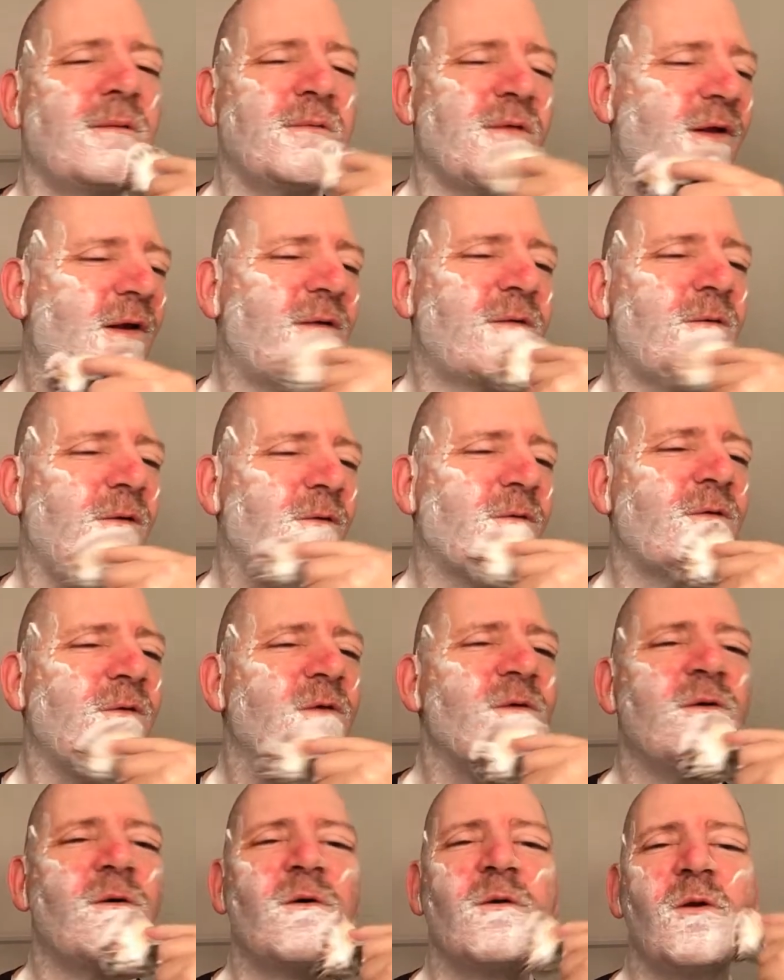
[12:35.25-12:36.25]
injectors.
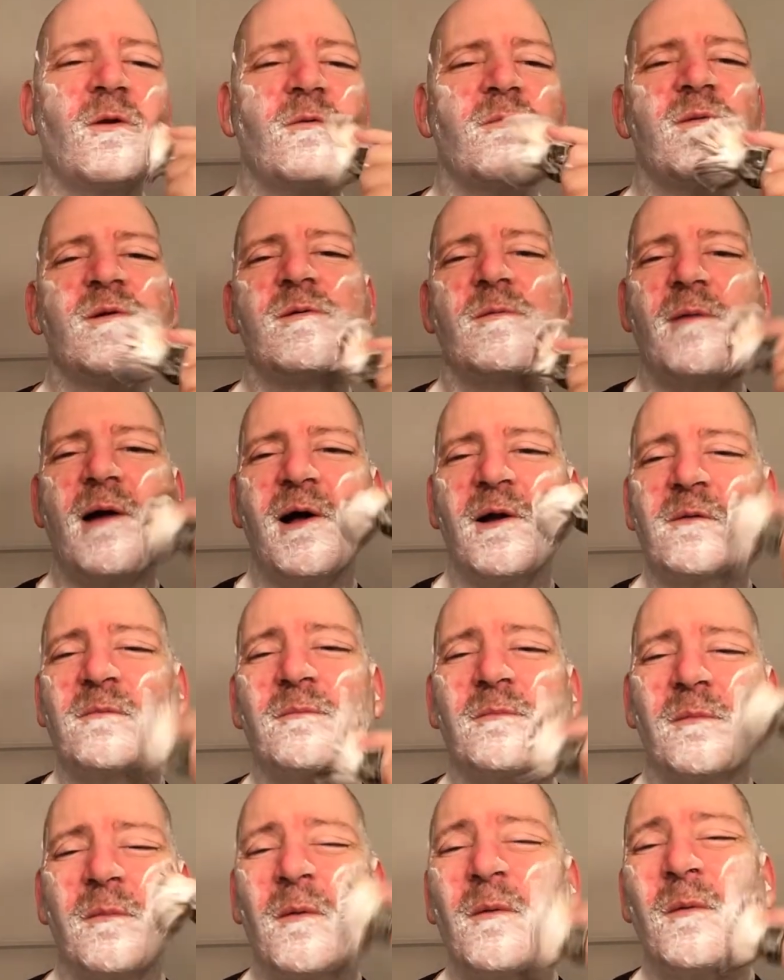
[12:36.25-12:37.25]
I know a little bit about
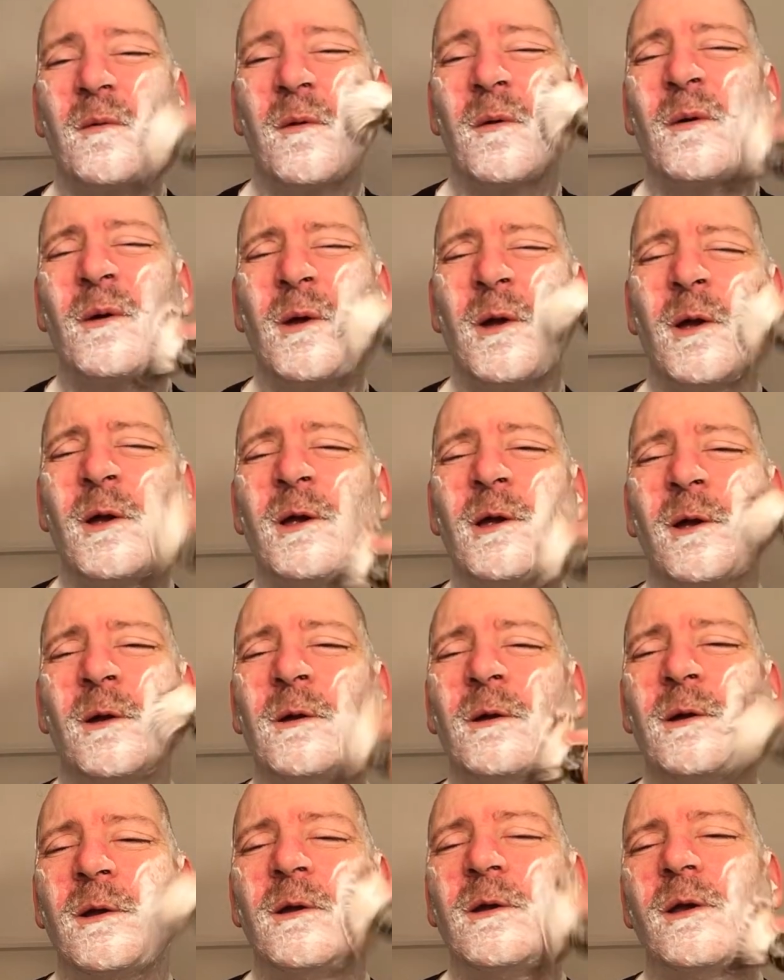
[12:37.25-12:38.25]
them.
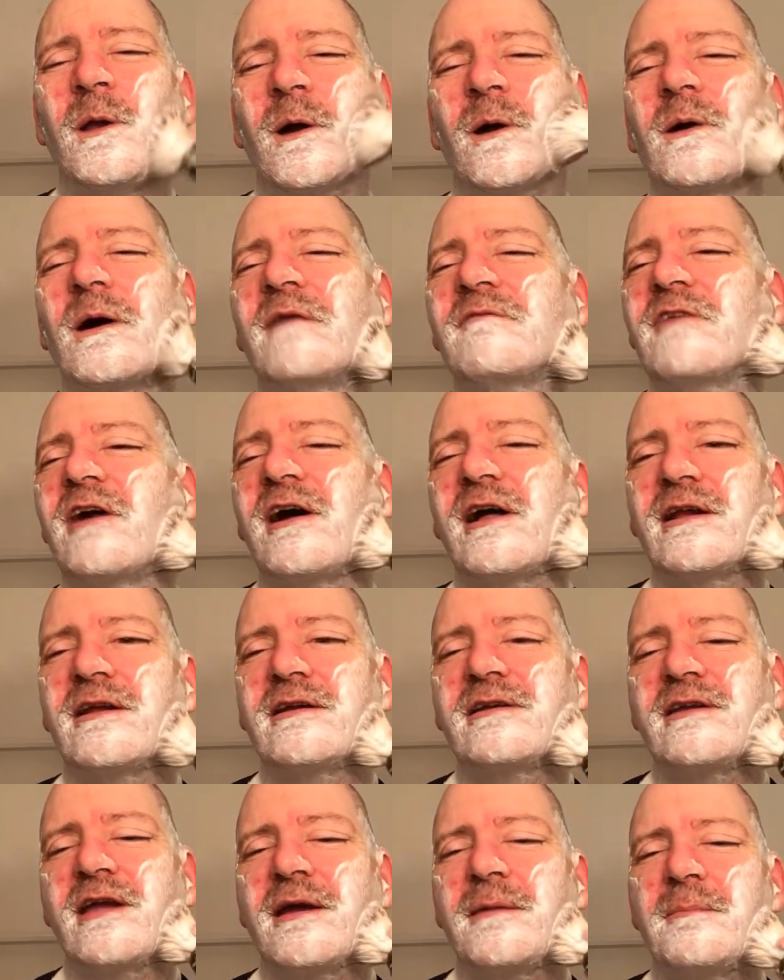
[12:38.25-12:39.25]
You know, I've got a
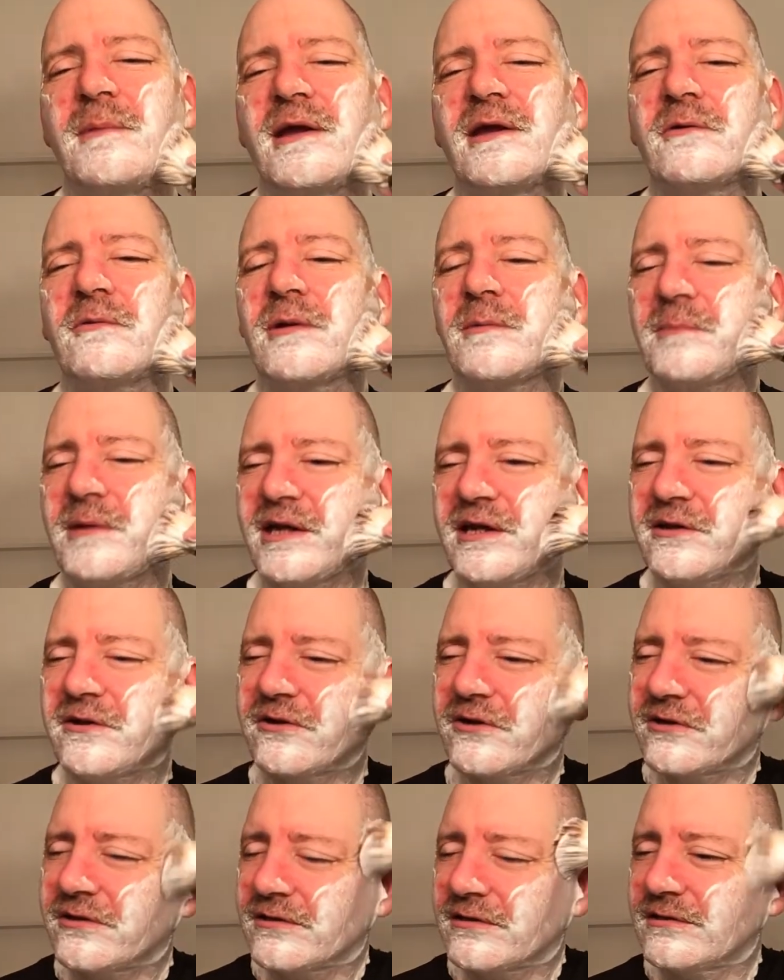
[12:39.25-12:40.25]
type A
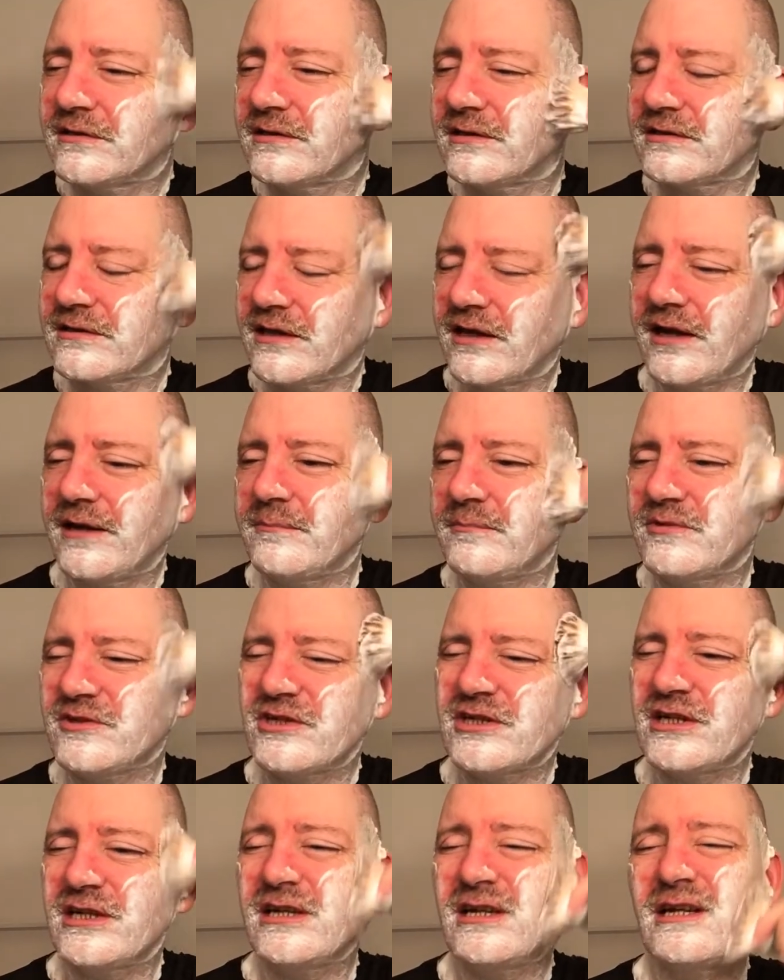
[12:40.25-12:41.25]
repeater, type
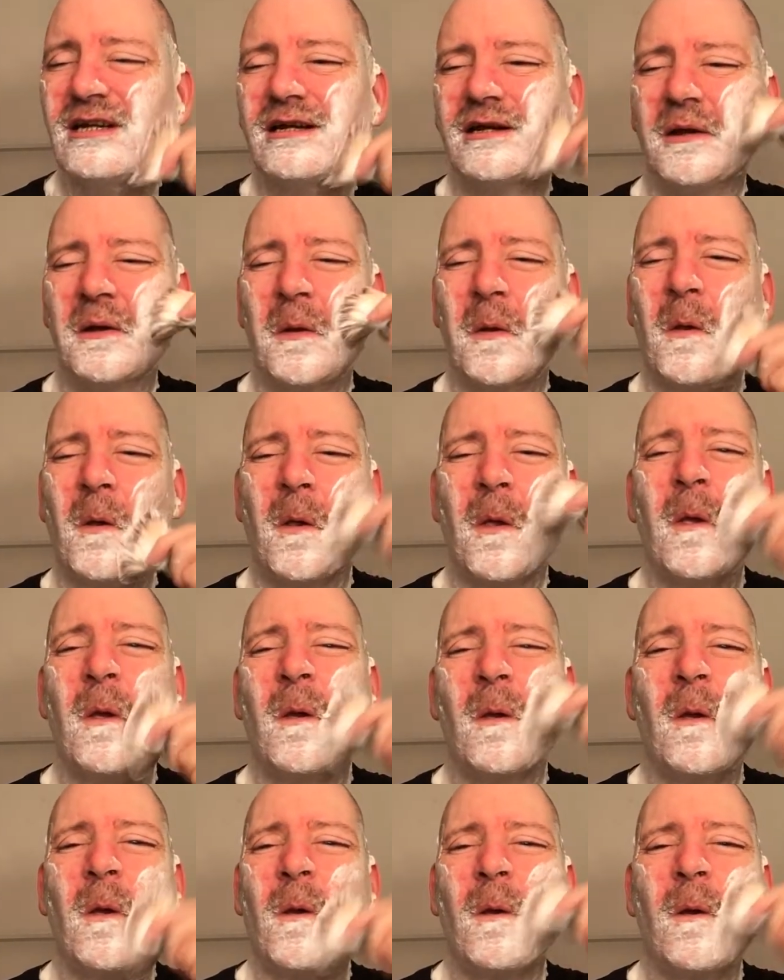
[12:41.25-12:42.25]
G.
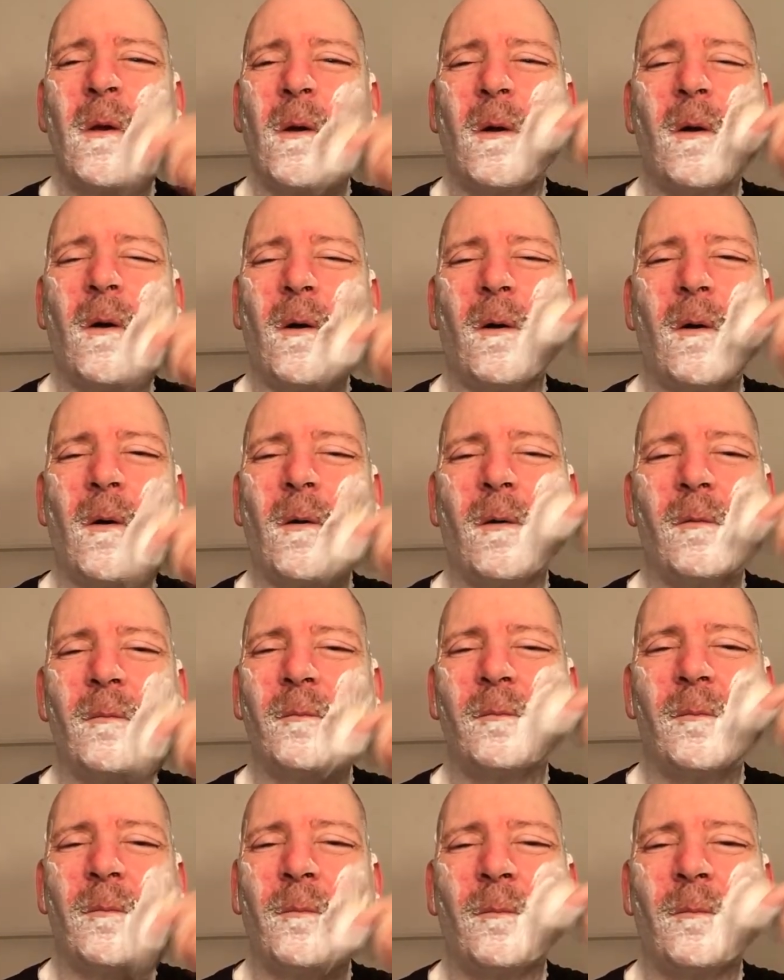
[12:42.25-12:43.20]
Um,